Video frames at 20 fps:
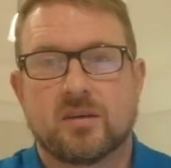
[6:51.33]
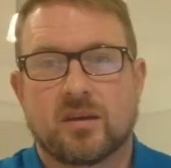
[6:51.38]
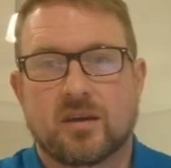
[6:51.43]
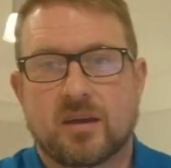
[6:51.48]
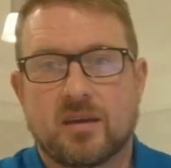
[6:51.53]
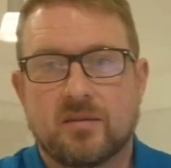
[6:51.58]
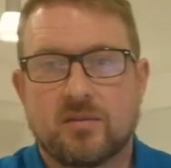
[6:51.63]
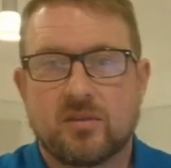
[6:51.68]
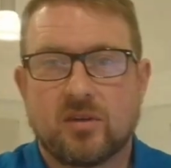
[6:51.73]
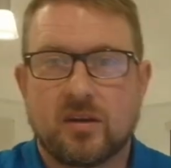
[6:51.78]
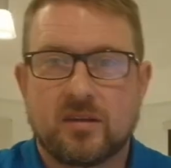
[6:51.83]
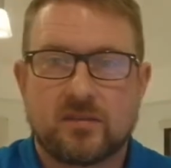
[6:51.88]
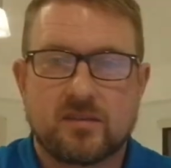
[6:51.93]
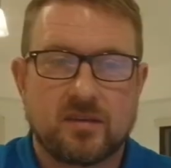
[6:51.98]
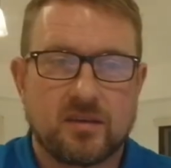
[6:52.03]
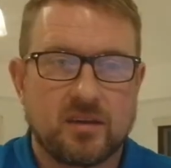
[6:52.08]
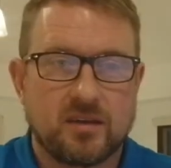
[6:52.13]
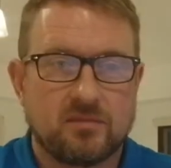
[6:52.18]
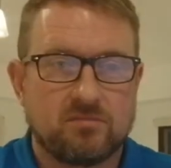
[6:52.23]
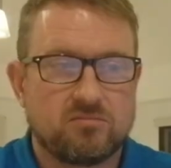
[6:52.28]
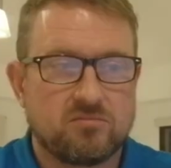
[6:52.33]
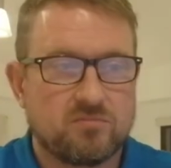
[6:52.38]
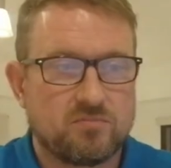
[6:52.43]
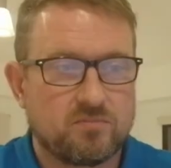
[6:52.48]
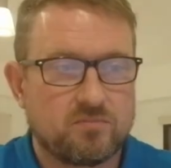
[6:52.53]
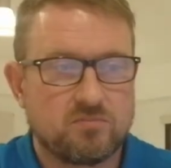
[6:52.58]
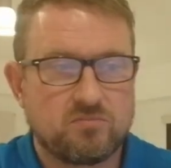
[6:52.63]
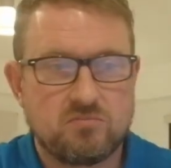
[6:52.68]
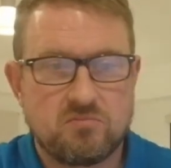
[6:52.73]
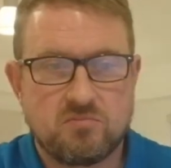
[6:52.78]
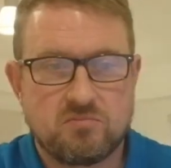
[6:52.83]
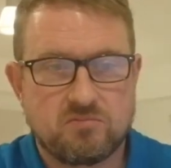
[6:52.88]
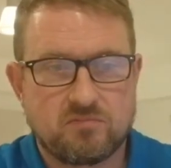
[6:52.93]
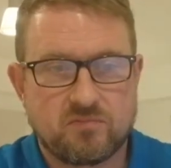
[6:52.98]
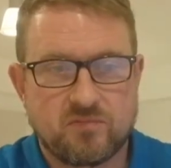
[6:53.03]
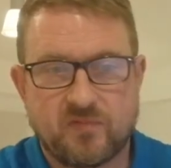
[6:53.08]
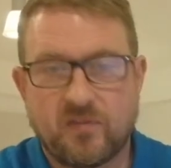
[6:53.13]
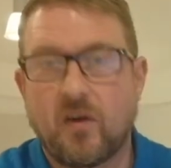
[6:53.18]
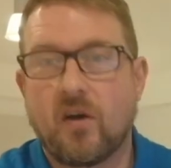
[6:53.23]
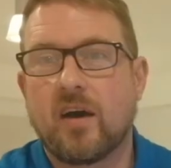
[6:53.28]

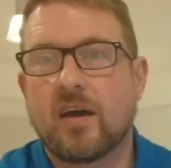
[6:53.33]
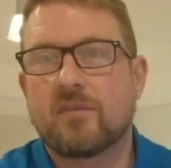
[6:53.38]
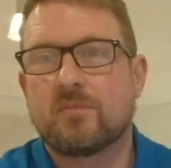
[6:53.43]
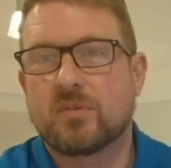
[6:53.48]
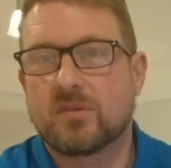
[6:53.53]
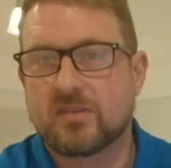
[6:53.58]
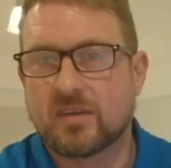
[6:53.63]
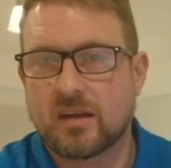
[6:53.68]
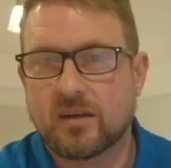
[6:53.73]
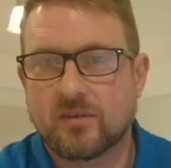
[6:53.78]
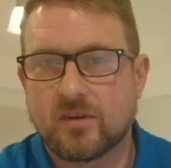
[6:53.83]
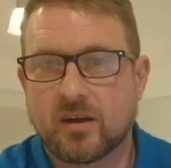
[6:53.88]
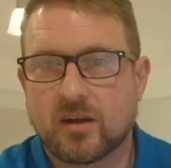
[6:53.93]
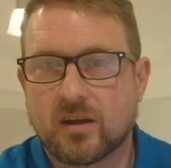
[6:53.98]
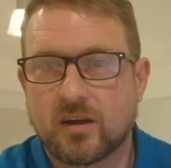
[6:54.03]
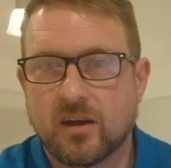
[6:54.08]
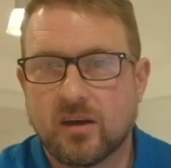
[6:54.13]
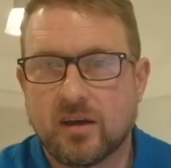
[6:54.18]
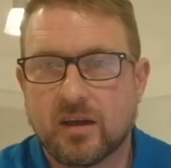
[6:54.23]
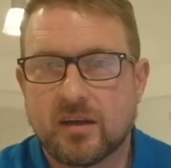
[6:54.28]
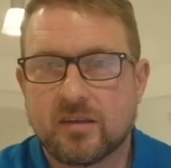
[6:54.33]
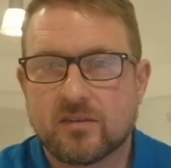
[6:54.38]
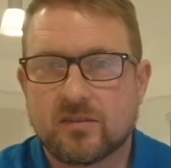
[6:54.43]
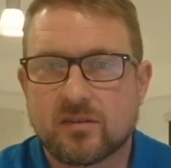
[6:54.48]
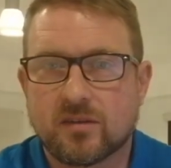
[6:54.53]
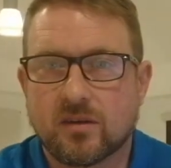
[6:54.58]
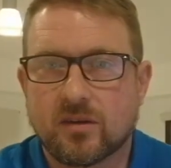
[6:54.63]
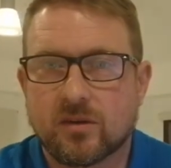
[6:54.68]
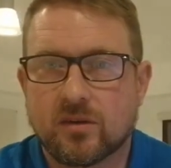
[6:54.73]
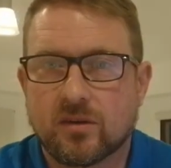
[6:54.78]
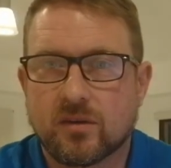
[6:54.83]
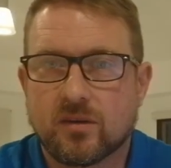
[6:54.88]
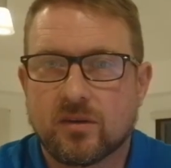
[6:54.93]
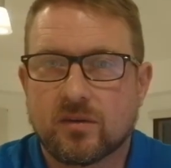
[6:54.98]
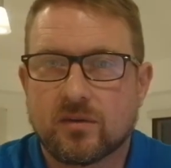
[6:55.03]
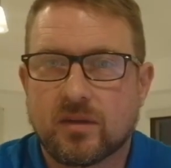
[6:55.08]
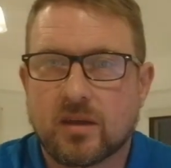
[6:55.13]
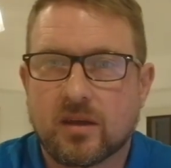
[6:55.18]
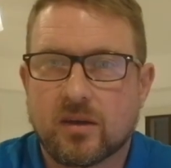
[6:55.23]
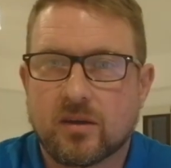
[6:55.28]
95% of our clients
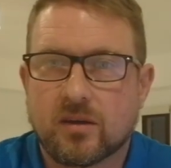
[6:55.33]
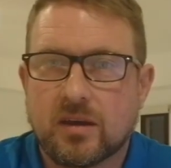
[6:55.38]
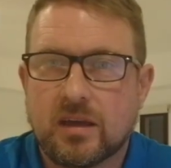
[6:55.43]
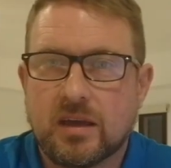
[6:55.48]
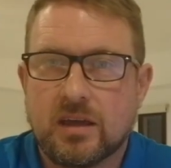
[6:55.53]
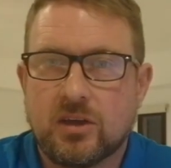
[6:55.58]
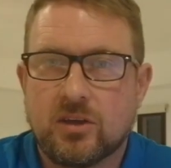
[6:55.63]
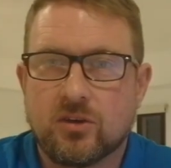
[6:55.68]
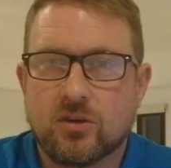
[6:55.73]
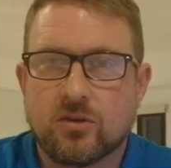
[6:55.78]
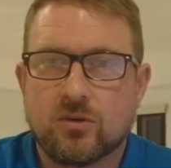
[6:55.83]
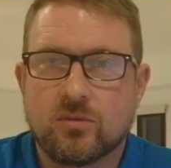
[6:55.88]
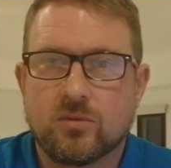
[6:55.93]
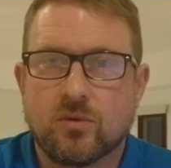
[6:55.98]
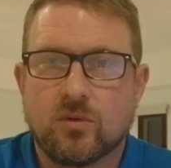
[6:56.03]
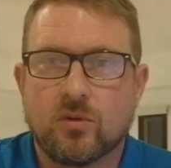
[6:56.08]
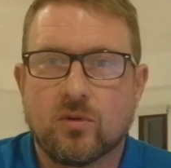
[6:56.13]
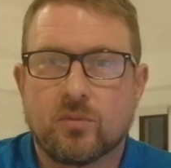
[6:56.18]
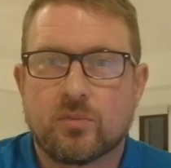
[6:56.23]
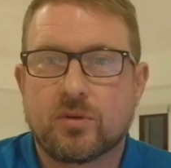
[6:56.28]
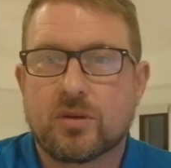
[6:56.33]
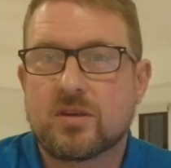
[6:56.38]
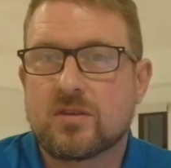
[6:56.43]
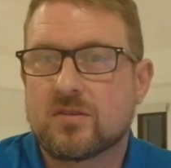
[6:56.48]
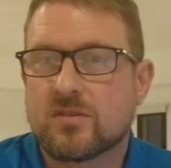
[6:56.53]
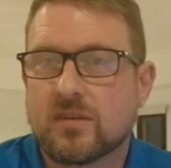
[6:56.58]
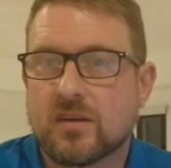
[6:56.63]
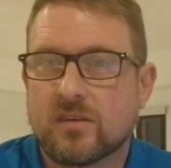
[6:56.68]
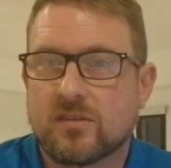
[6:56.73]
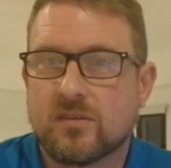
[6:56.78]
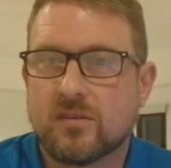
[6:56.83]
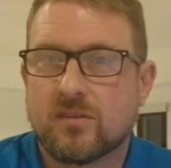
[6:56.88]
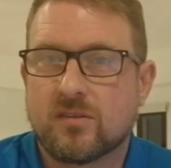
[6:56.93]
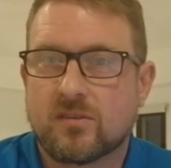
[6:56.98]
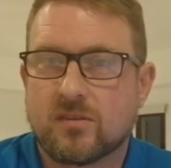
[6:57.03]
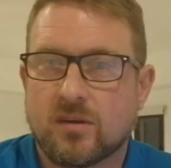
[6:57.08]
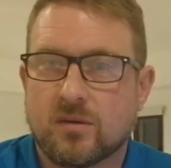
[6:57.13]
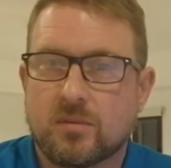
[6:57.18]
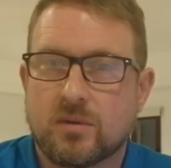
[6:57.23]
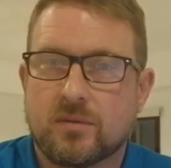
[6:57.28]
are EU or British
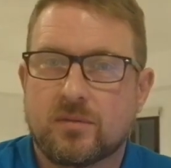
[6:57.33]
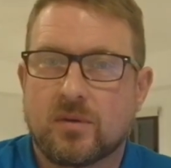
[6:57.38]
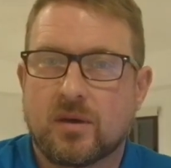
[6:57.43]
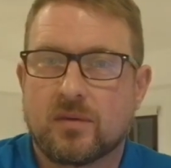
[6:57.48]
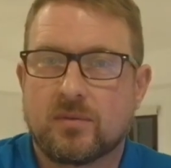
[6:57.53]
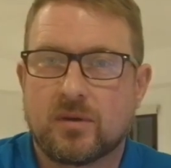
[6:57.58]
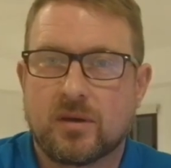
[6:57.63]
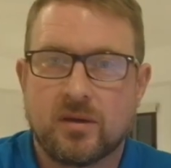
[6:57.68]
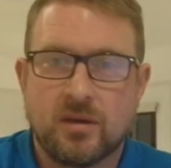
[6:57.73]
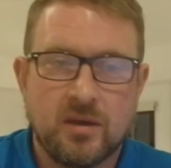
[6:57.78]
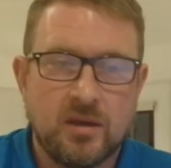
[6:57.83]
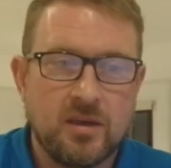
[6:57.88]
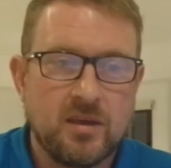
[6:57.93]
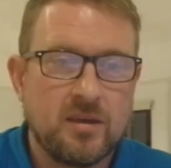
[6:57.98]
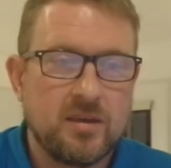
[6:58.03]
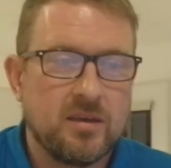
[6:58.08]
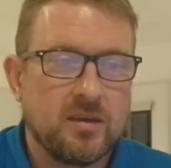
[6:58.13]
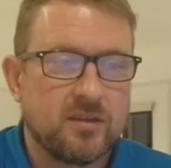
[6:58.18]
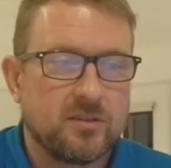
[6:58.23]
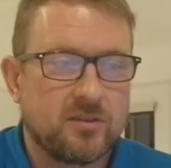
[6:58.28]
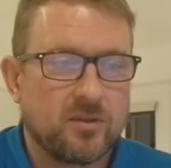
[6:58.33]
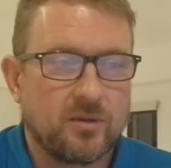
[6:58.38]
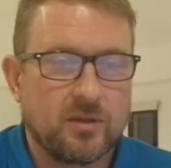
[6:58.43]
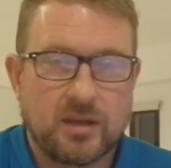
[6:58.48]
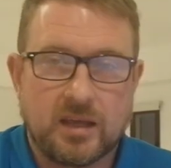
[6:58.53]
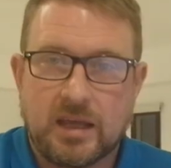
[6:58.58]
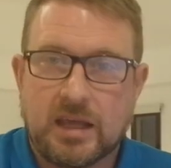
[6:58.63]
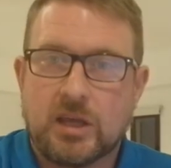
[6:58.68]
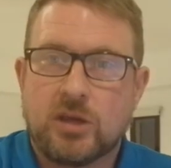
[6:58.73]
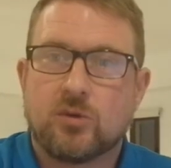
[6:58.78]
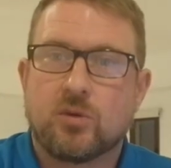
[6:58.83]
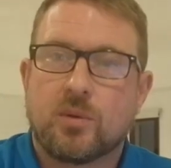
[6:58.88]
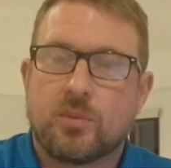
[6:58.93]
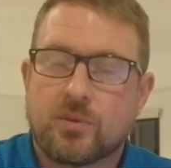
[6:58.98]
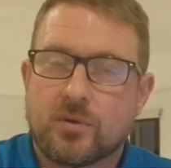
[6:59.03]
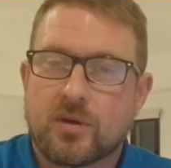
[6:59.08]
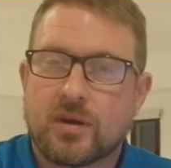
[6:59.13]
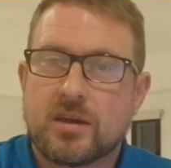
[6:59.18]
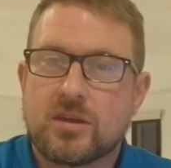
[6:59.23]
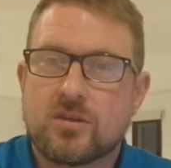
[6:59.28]
citizens, so we're either doing EU
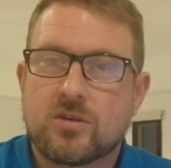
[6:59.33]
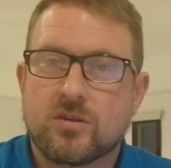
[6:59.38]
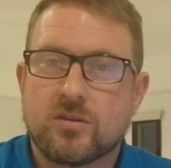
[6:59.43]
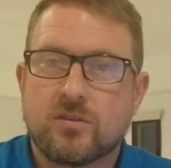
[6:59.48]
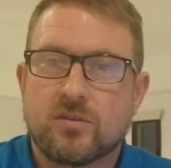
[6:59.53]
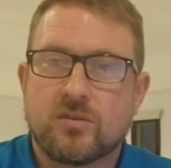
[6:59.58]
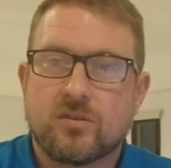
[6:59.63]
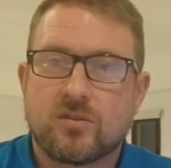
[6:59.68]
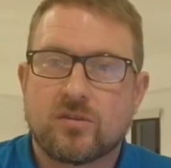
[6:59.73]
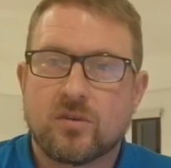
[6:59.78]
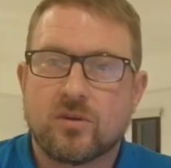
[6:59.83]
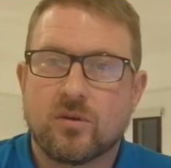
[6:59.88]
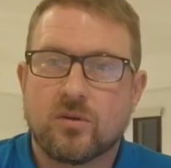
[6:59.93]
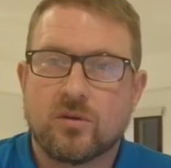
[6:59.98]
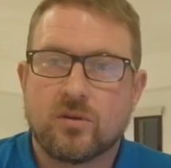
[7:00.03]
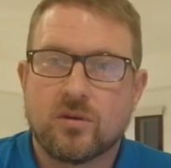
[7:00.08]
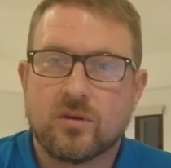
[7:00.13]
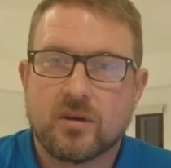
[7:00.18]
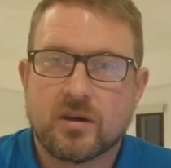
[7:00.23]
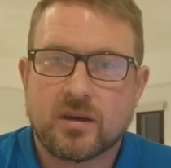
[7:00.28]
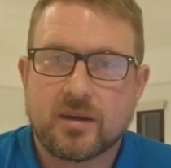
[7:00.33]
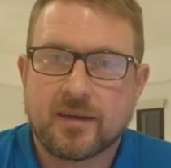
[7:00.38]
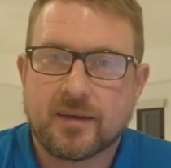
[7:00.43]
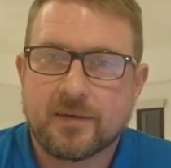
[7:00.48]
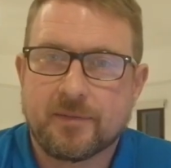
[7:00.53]
operations or